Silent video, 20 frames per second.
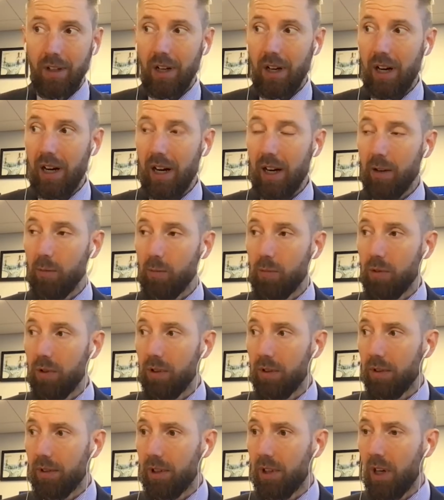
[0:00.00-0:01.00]
I
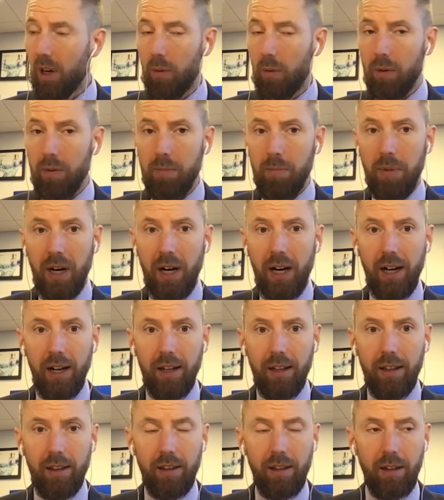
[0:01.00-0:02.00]
would go and
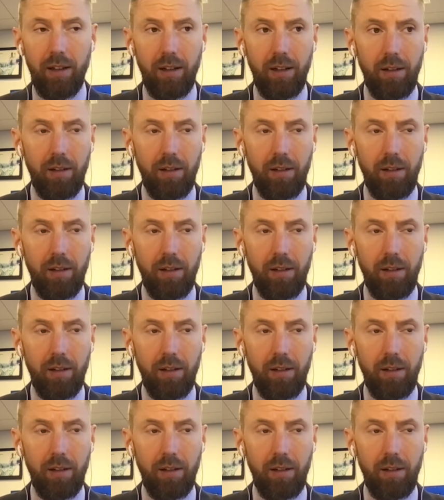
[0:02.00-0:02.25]
buy the